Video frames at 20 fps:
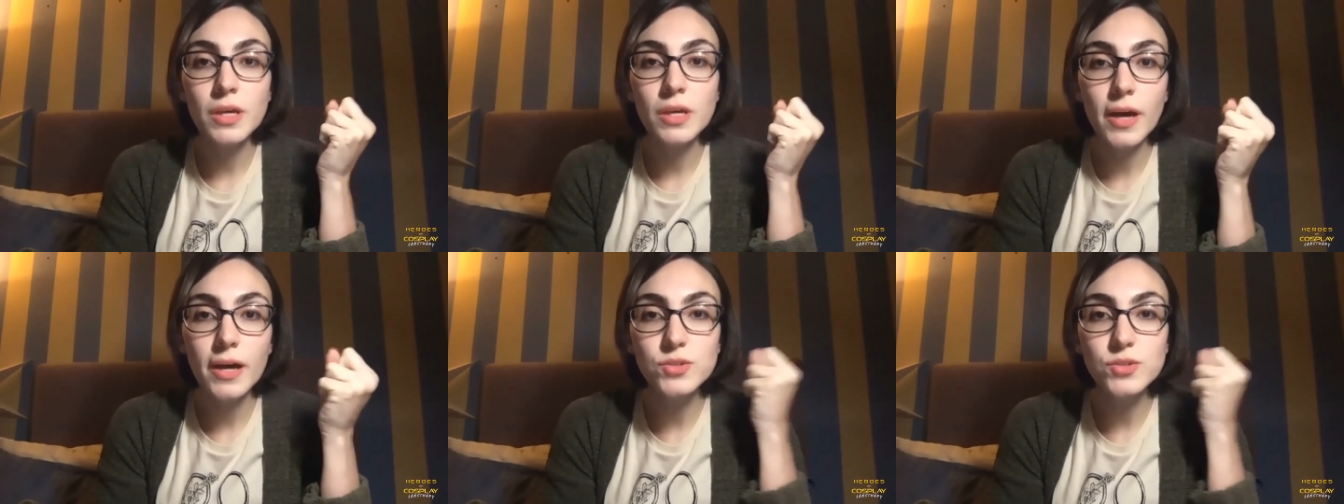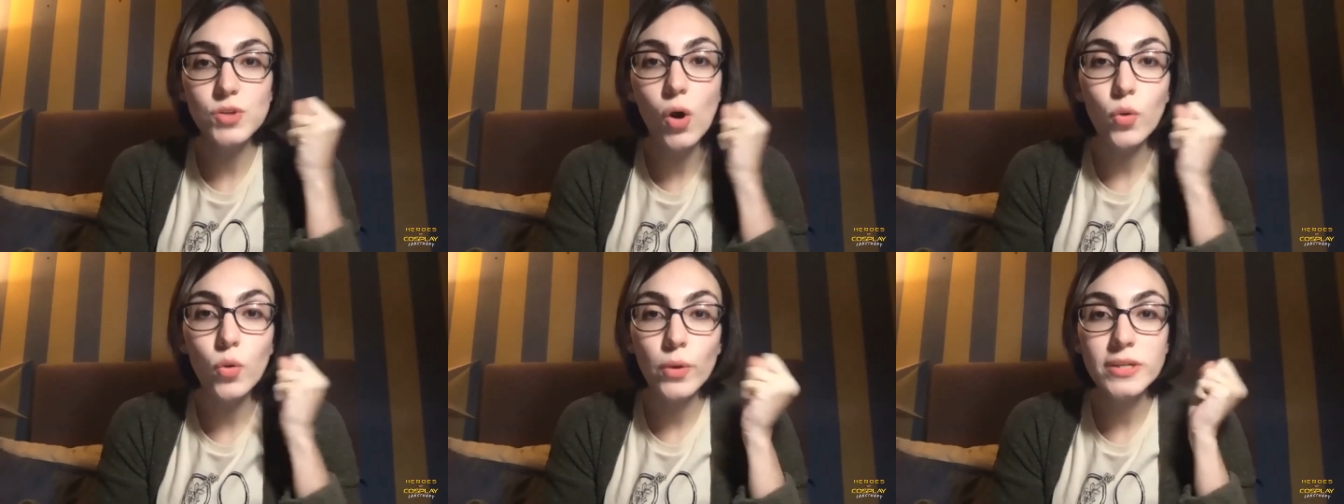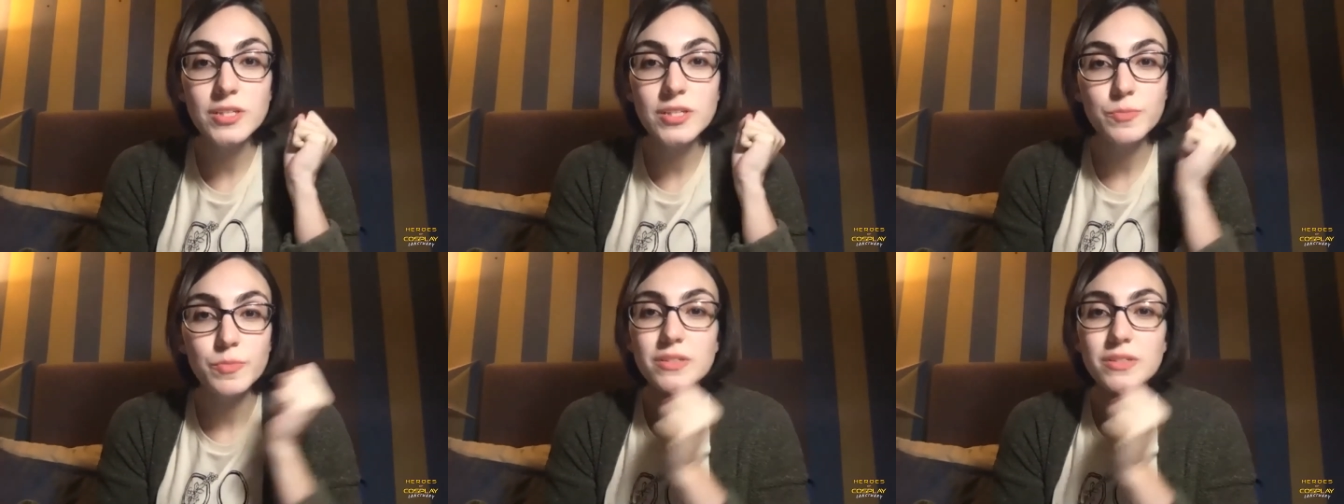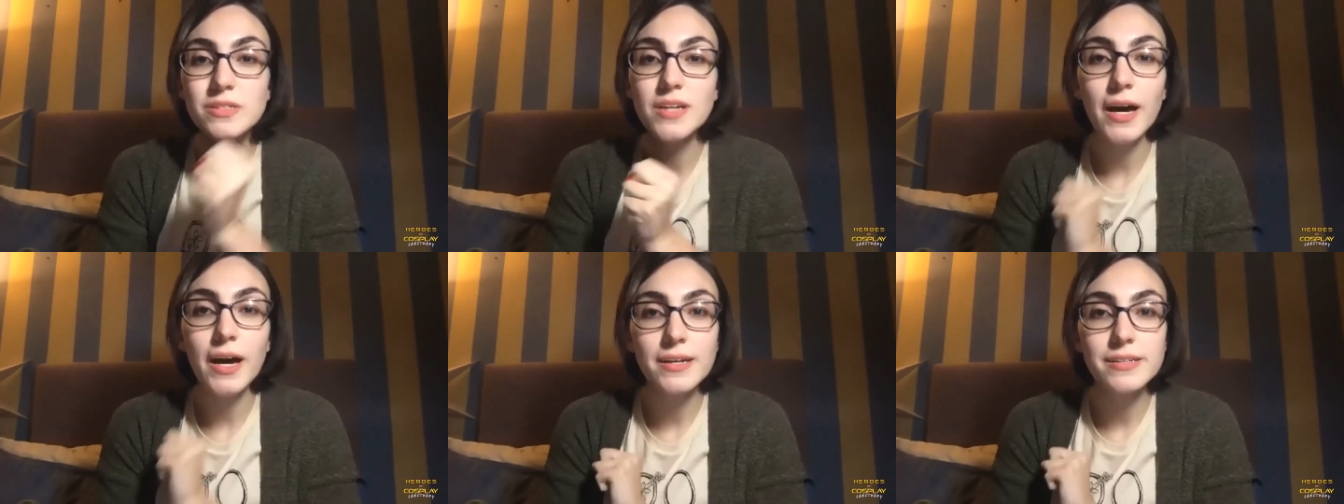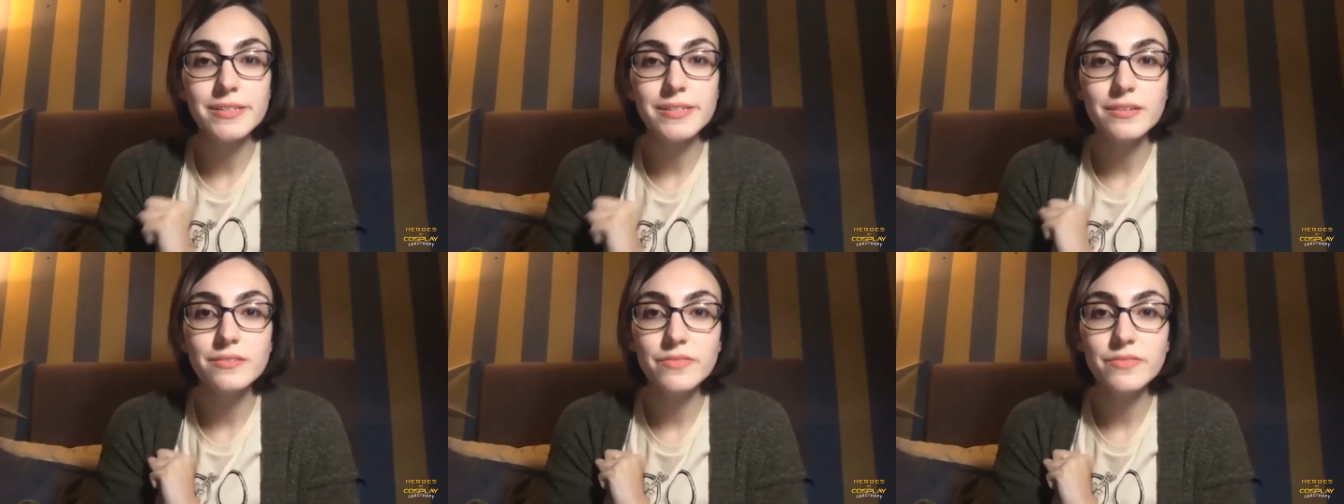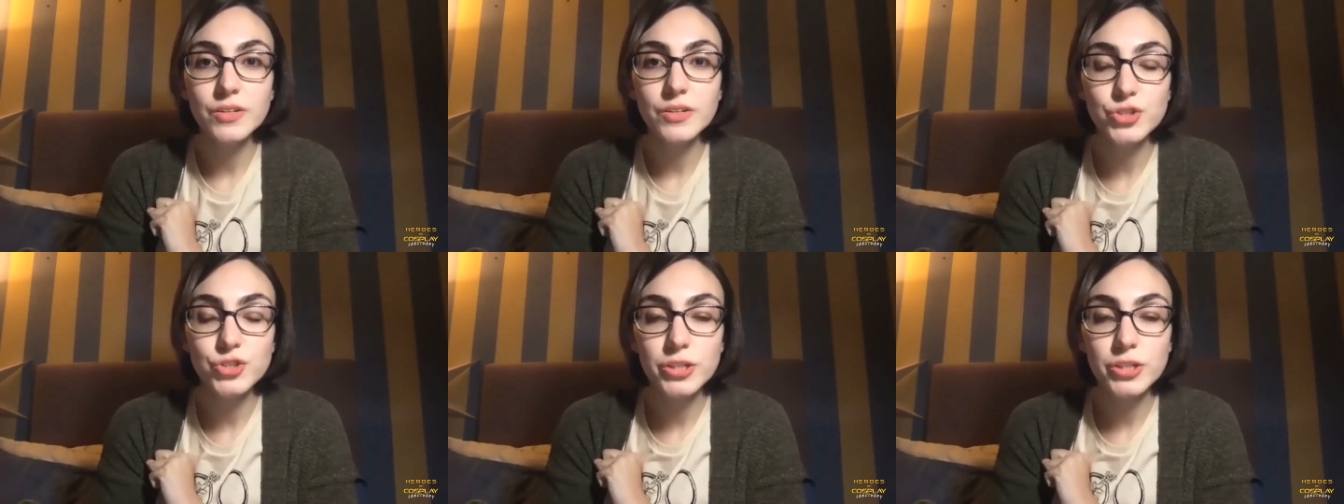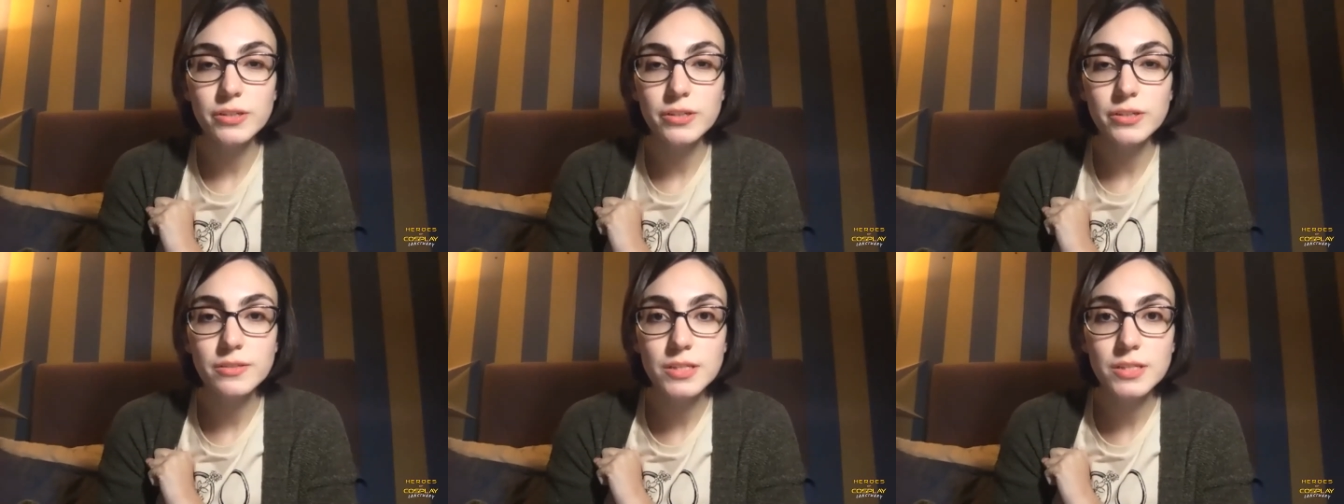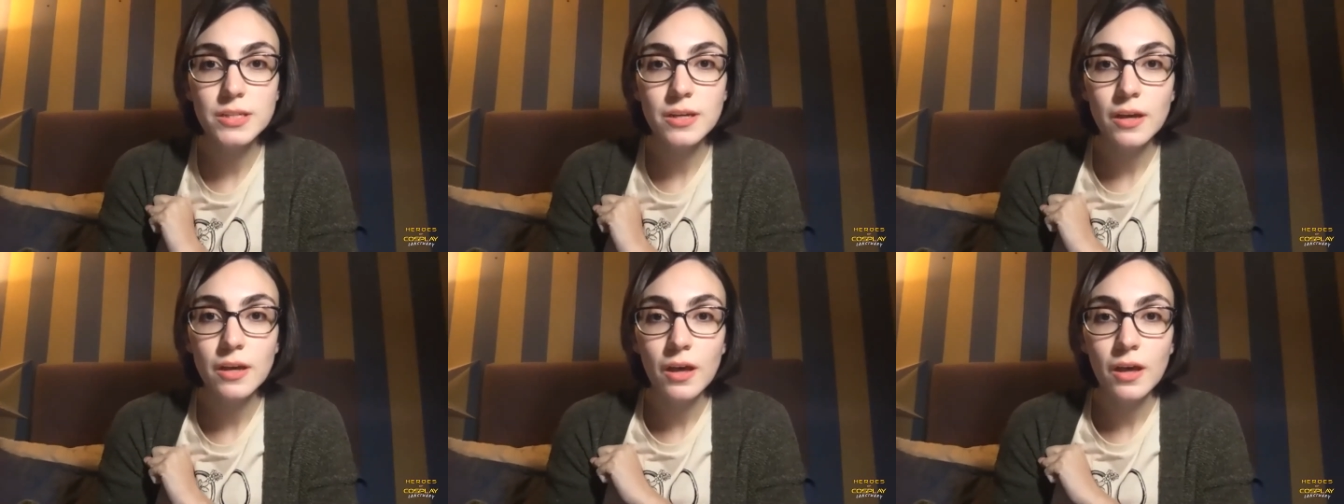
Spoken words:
has always been tied to conventions,